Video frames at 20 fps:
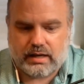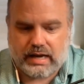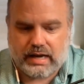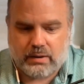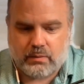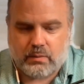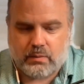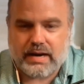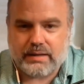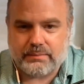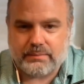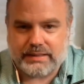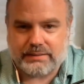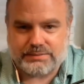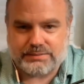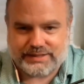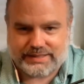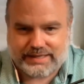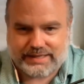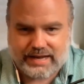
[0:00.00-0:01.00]
I want to be
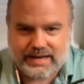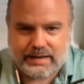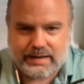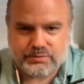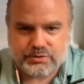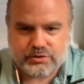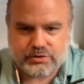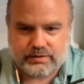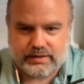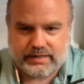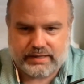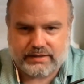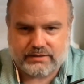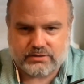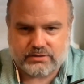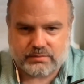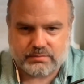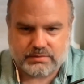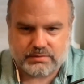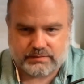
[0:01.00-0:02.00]
able to capture that
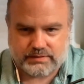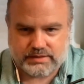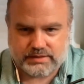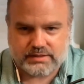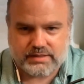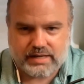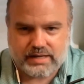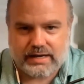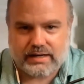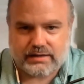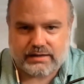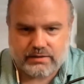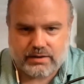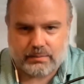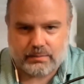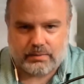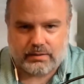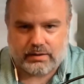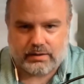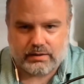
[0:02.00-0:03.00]
in terms of a static
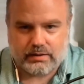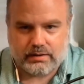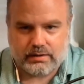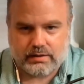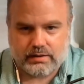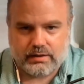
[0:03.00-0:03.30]
number.